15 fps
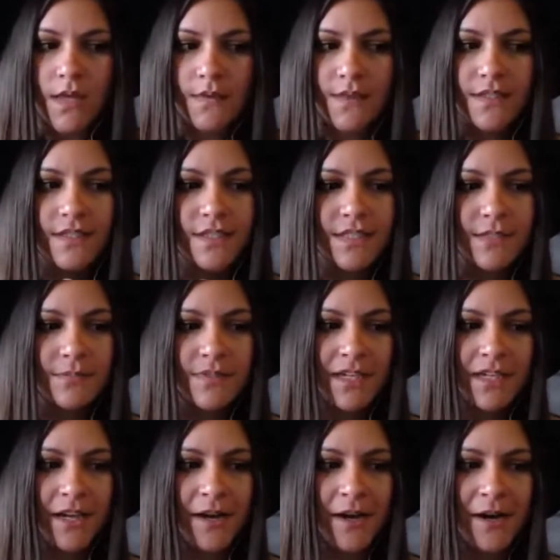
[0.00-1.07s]
This is
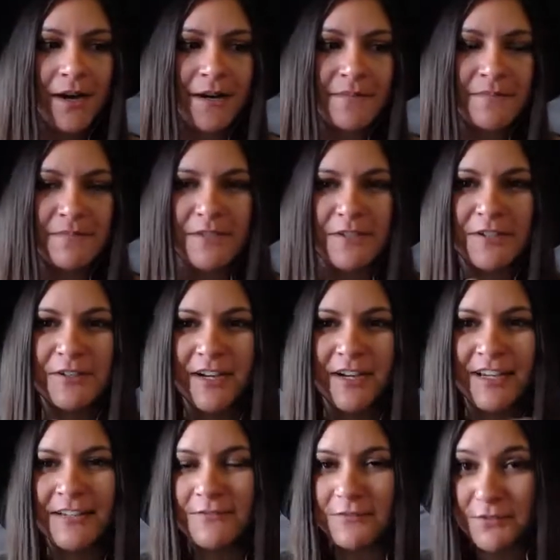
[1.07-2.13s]
something,
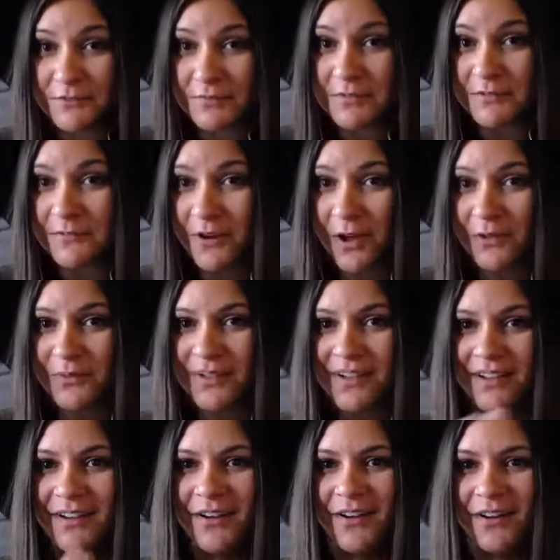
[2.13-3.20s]
if you've been
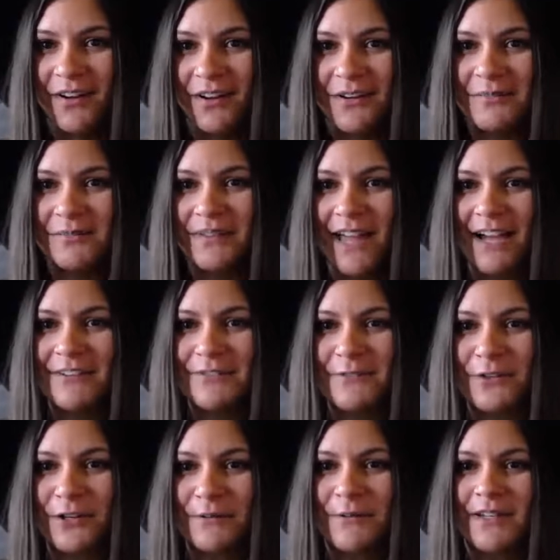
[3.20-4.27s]
following our
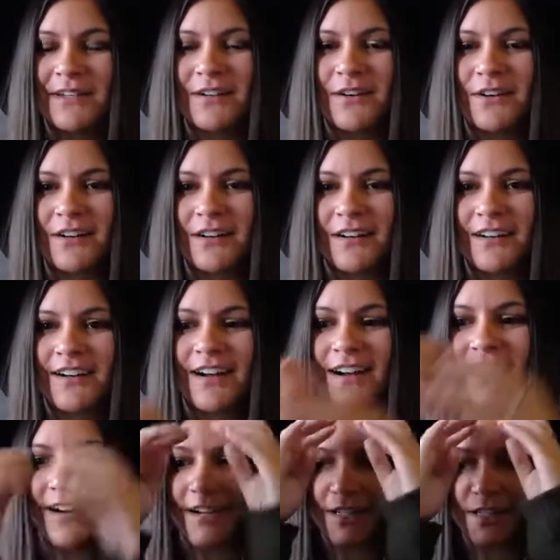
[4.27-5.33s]
platform and
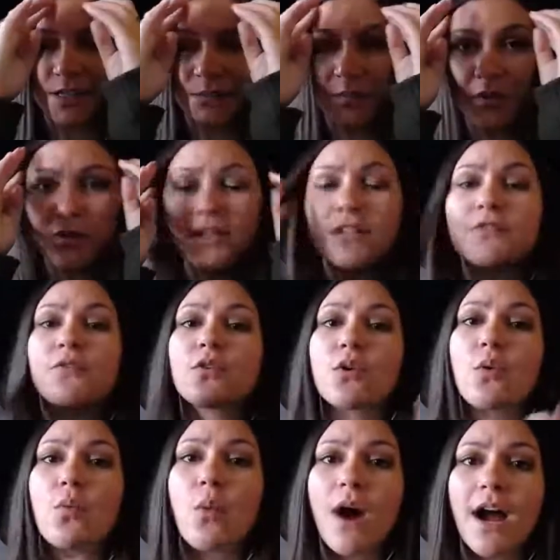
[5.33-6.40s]
our community for
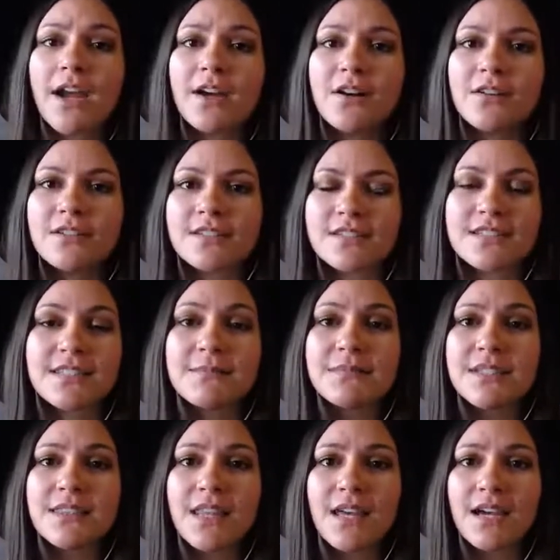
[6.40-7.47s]
a while, this is
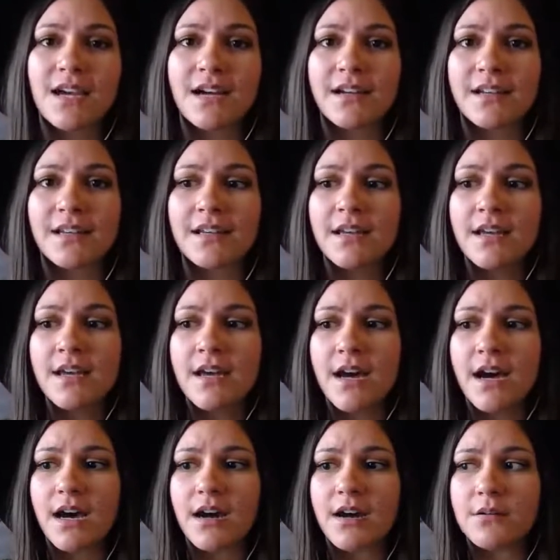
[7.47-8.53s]
something that I
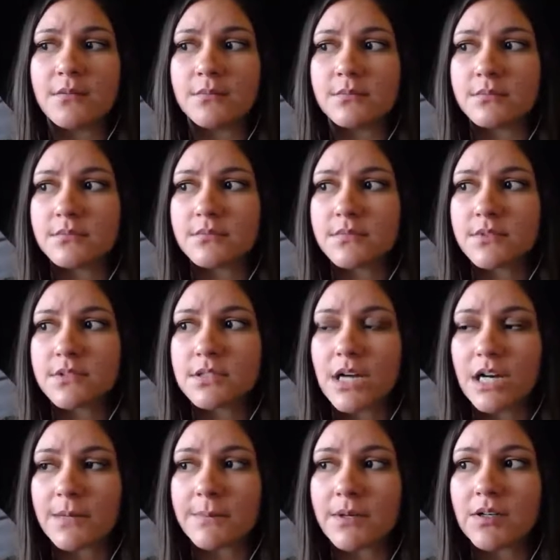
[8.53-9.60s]

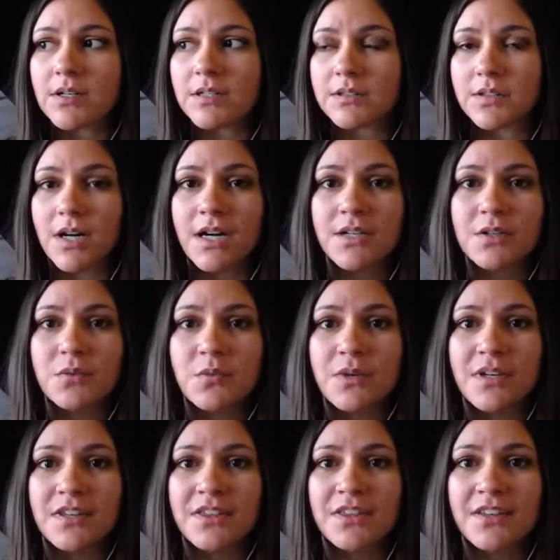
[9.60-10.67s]
talk about a lot
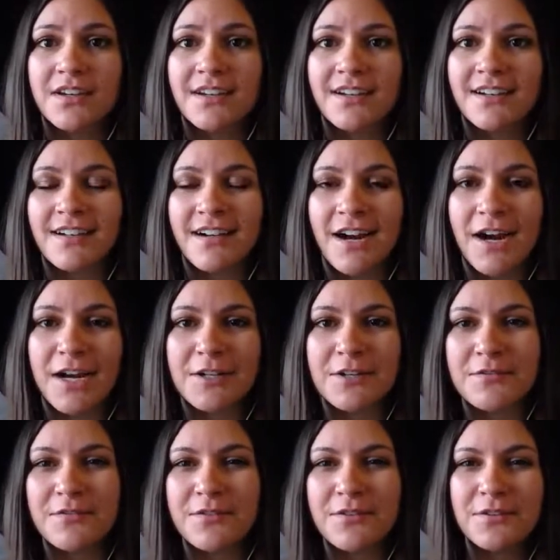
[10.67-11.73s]
with kind
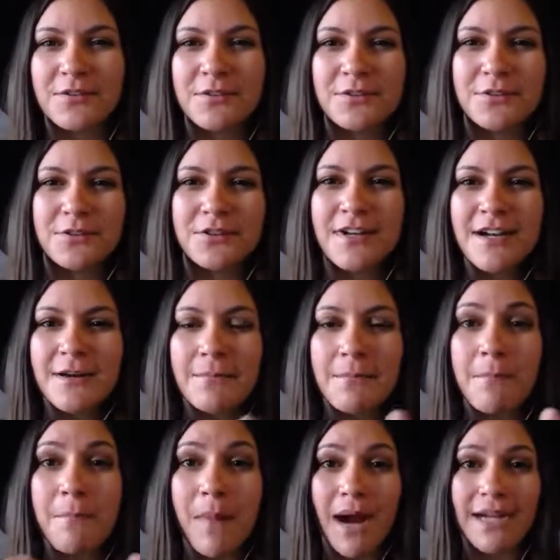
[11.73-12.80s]
of the whole
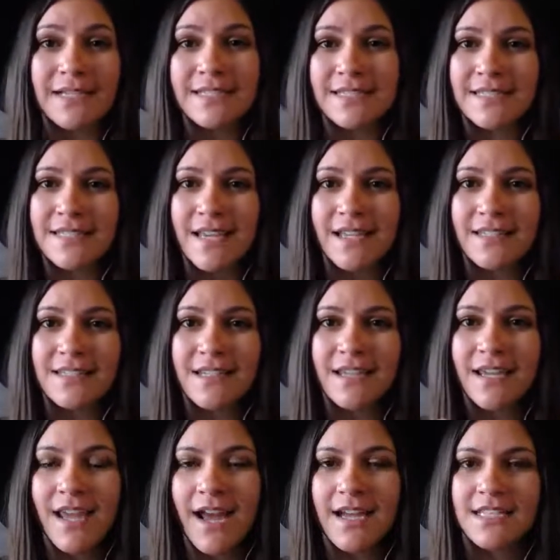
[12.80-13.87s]
mindset
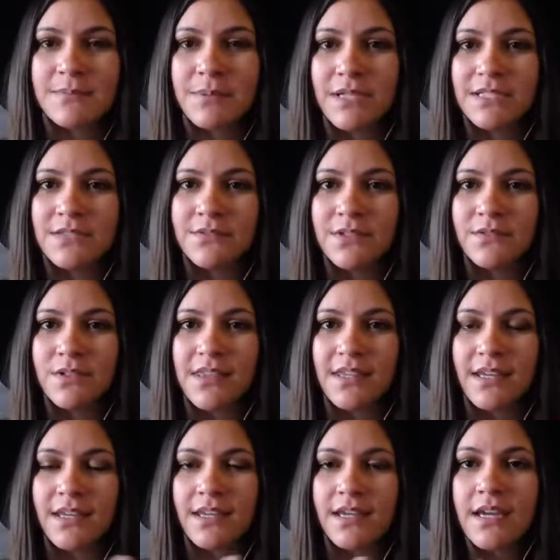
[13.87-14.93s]
aspect of
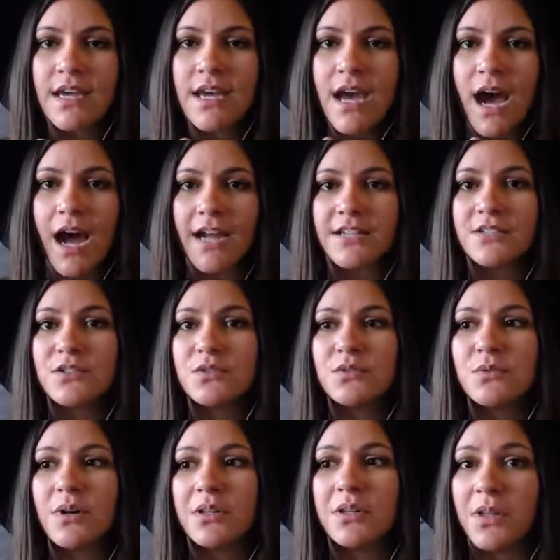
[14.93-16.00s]
everything. I
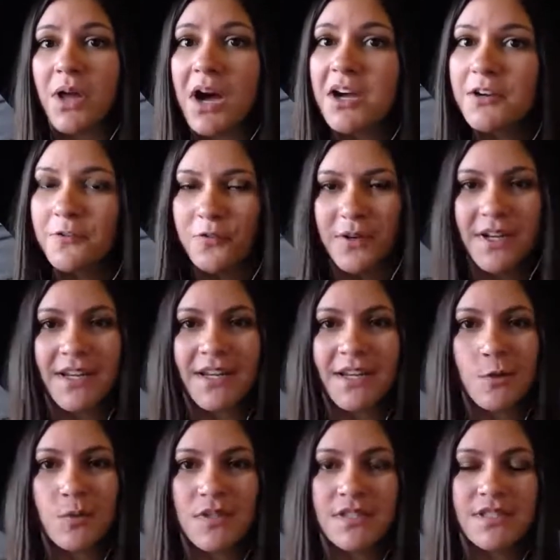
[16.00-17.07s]
do a lot of
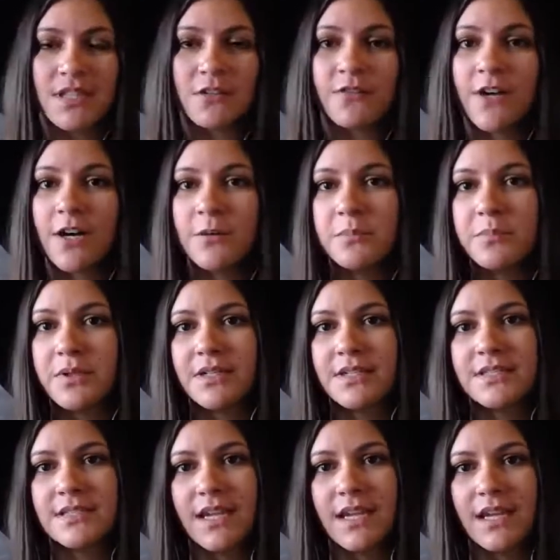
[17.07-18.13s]
reading with self-help
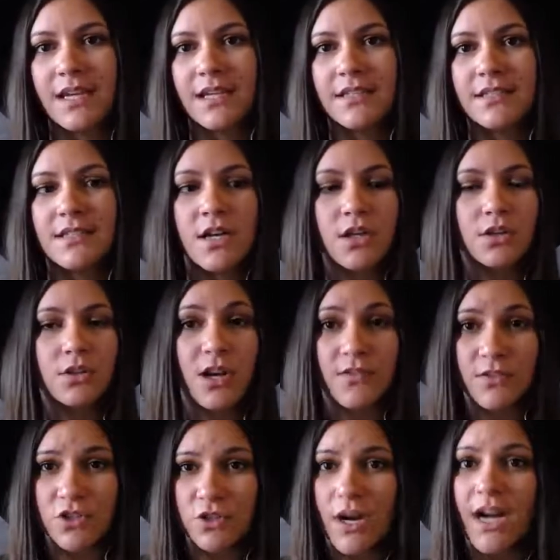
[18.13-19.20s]
books and law
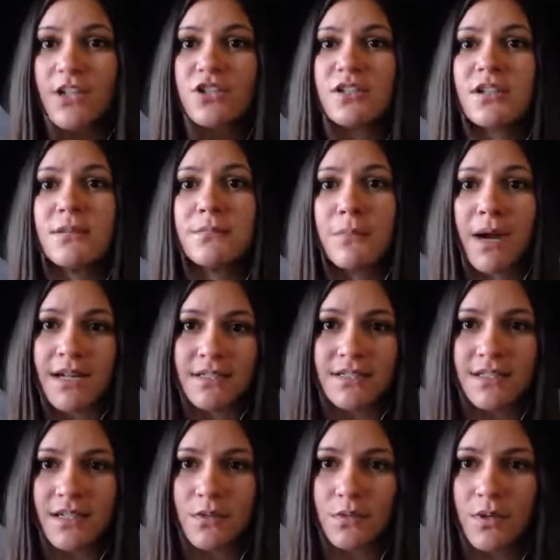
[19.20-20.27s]
of attraction and
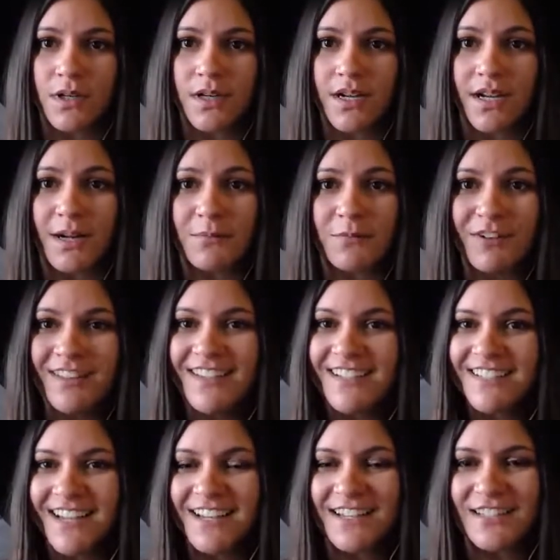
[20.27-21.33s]
mindset work, and I'm really
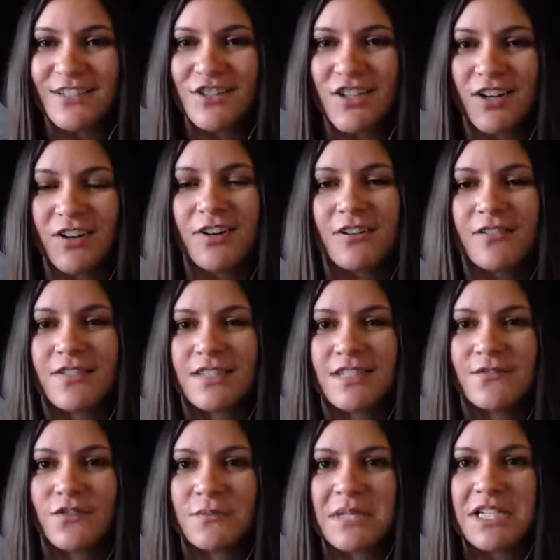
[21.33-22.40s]
excited to share all of
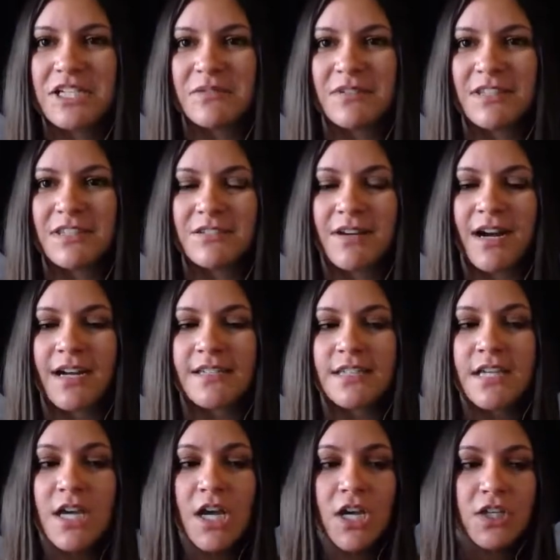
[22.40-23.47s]
this information with you
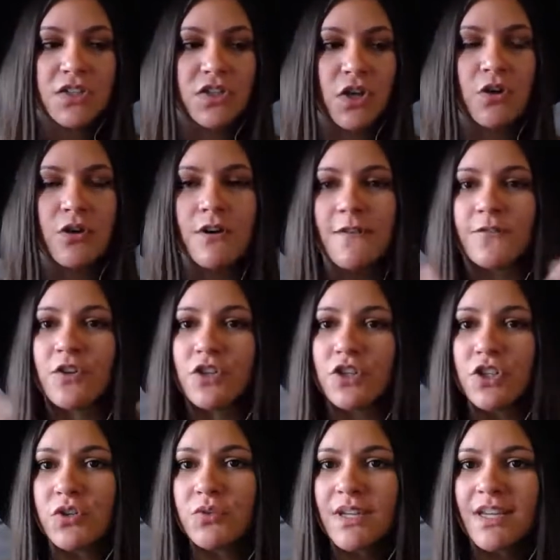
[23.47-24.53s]
guys. So if you're
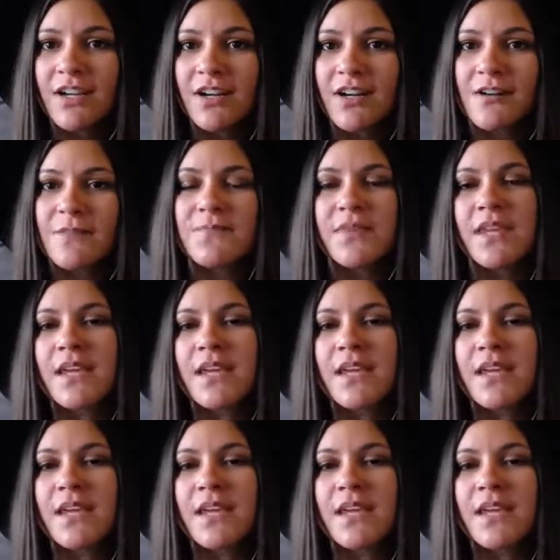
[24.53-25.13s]
new here,